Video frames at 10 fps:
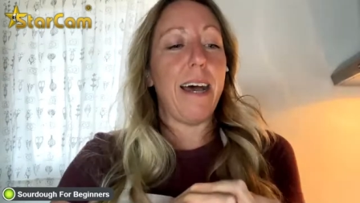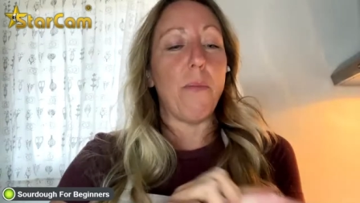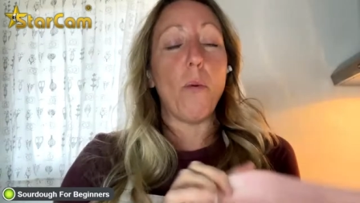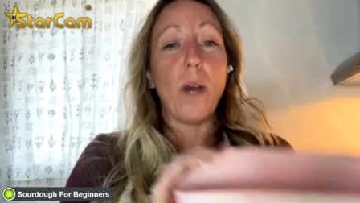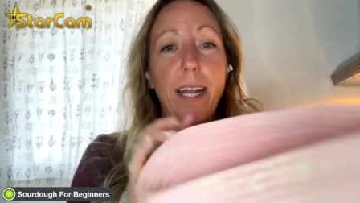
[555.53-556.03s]

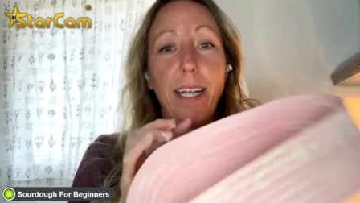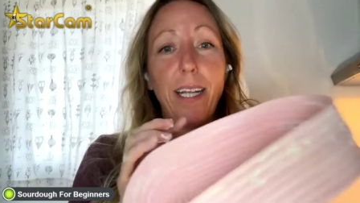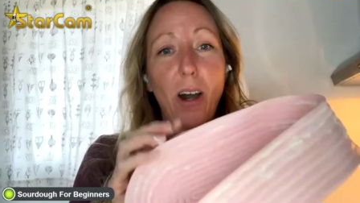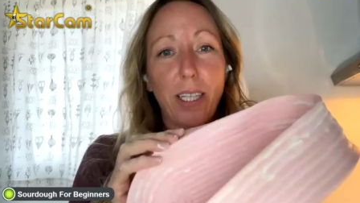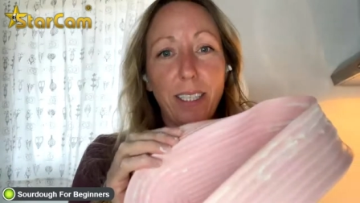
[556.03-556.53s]
um, when
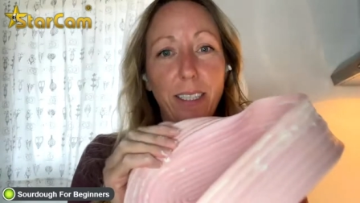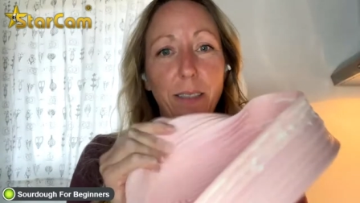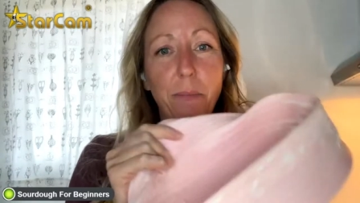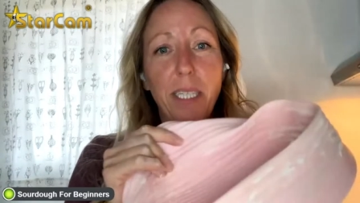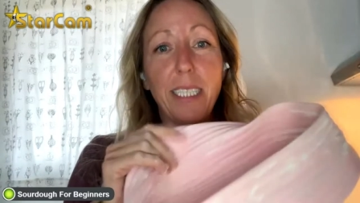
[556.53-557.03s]
I got
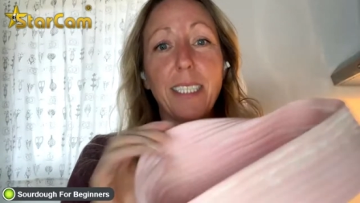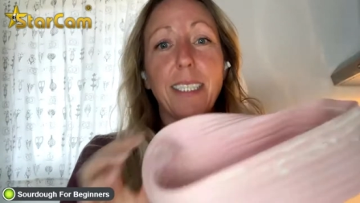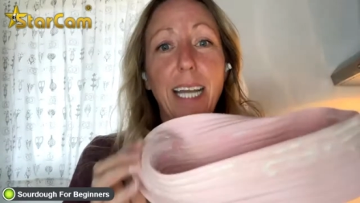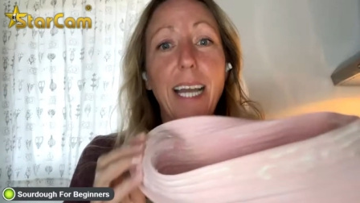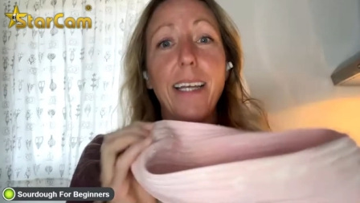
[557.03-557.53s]
them, it
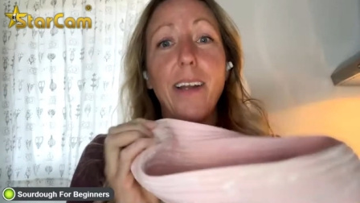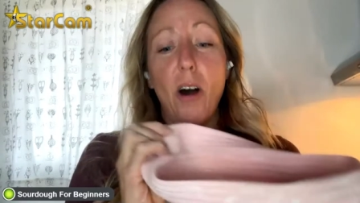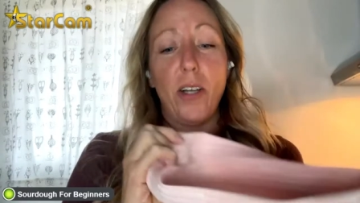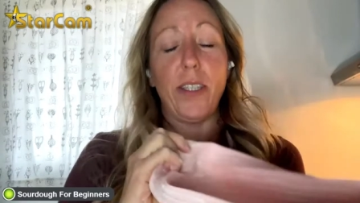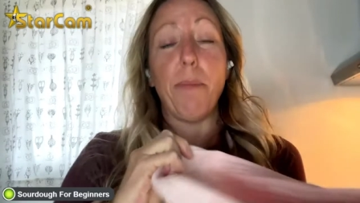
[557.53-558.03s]
said
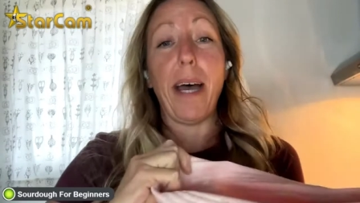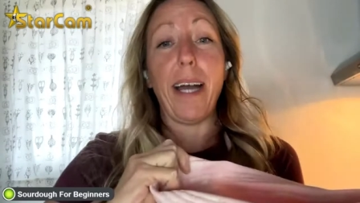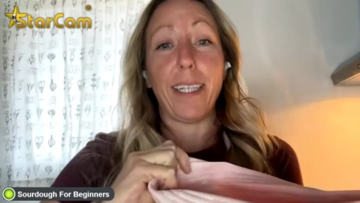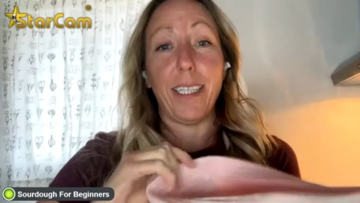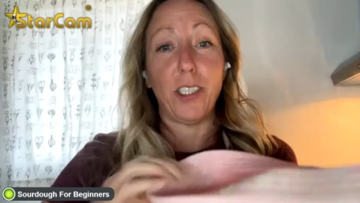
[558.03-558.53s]
on the
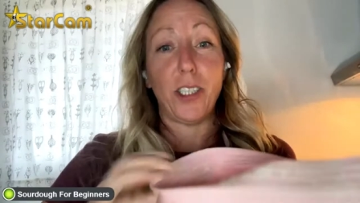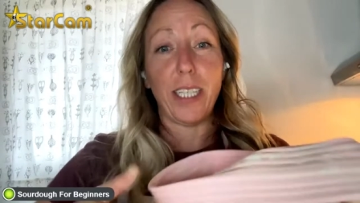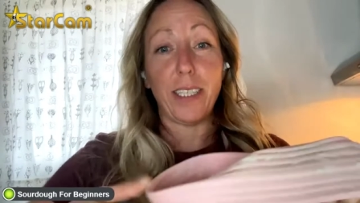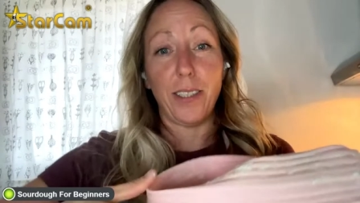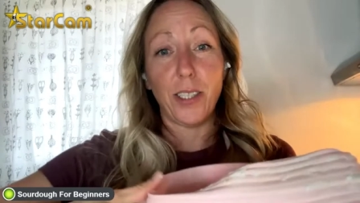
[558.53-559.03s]
package
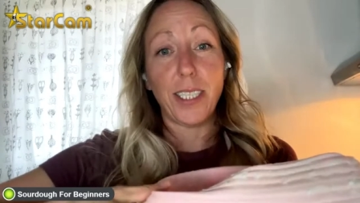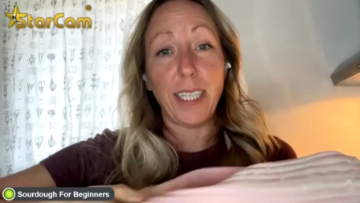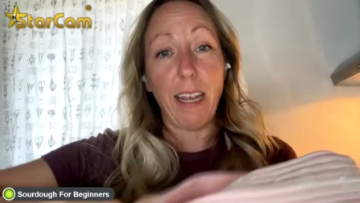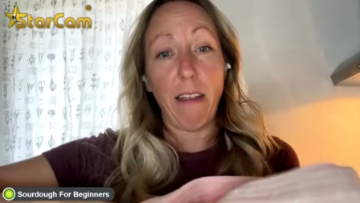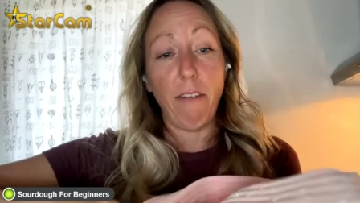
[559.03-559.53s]
that they're
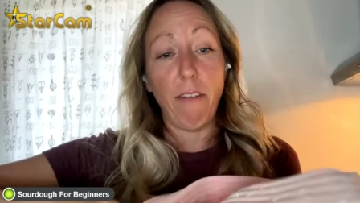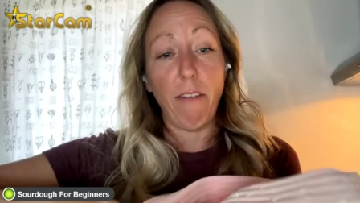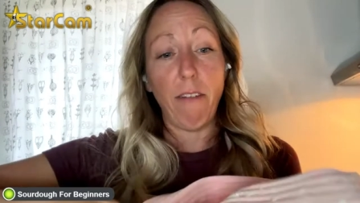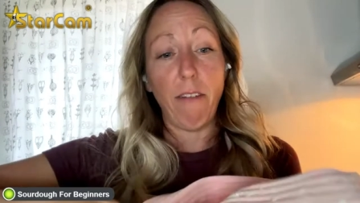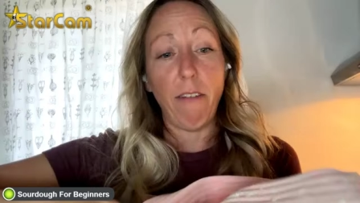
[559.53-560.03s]
safe
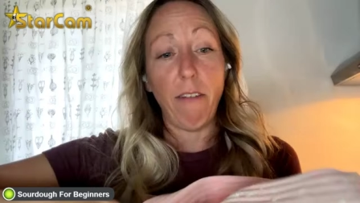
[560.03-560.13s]
up to